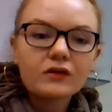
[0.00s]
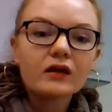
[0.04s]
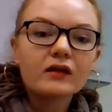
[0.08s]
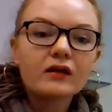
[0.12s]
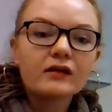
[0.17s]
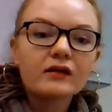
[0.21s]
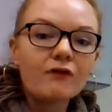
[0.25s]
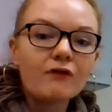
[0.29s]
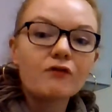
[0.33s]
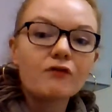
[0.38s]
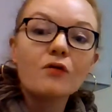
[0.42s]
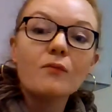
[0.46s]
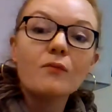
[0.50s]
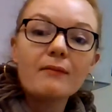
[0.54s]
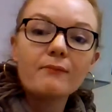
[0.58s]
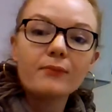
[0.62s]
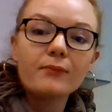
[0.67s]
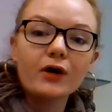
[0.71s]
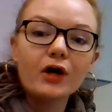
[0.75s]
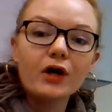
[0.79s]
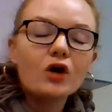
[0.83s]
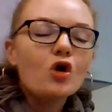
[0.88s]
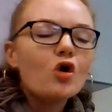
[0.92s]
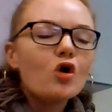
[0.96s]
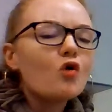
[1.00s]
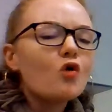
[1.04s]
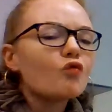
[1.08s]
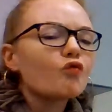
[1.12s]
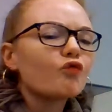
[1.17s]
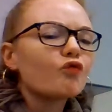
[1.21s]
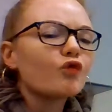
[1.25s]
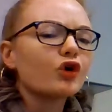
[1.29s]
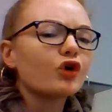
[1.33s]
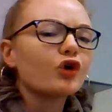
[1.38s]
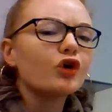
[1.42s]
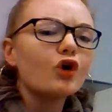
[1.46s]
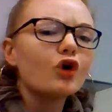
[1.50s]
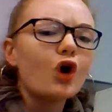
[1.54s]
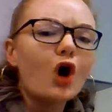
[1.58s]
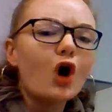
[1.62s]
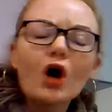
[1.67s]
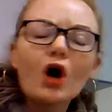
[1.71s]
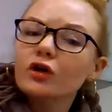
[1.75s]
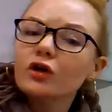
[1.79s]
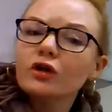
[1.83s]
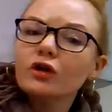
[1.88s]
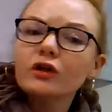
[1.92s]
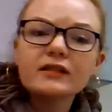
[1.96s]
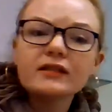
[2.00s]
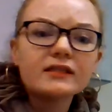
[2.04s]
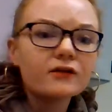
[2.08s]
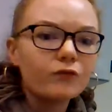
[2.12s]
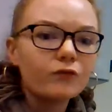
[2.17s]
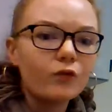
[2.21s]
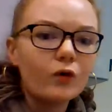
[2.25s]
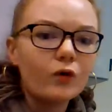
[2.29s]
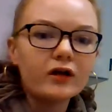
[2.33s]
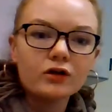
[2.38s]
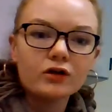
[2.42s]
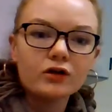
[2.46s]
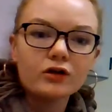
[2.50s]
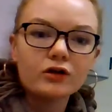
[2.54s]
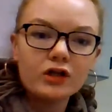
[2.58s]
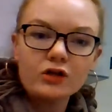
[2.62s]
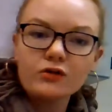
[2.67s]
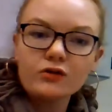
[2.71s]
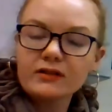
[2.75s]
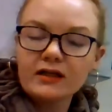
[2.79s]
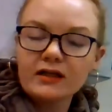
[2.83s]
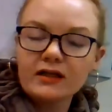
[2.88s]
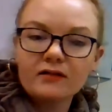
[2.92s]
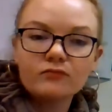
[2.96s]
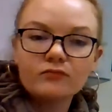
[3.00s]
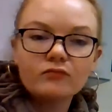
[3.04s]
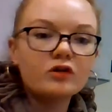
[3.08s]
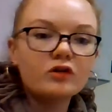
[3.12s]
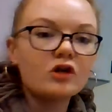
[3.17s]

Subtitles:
Now remember, regardless of what you're using,